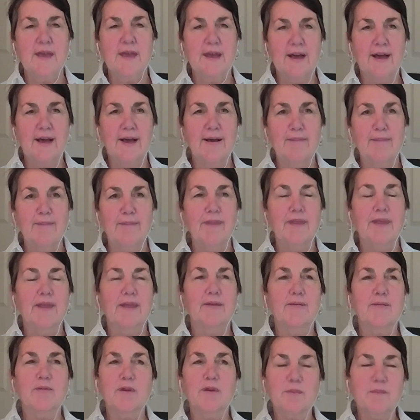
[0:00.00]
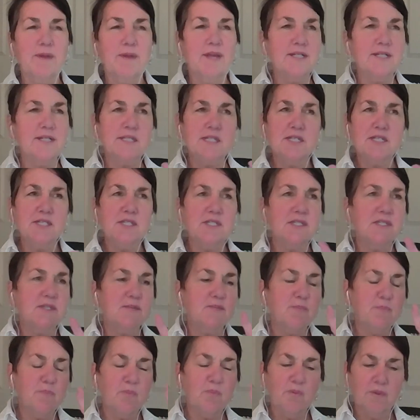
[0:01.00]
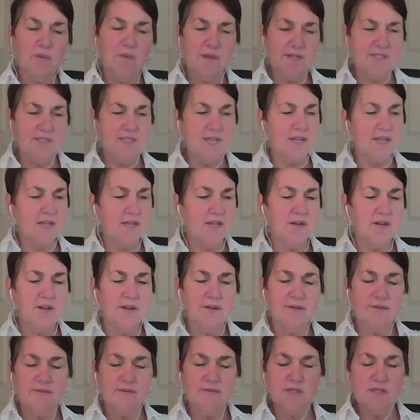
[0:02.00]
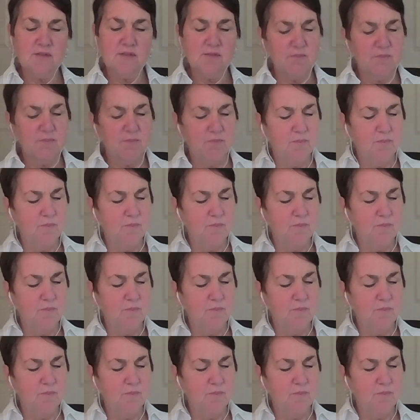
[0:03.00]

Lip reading: But Macy's executives,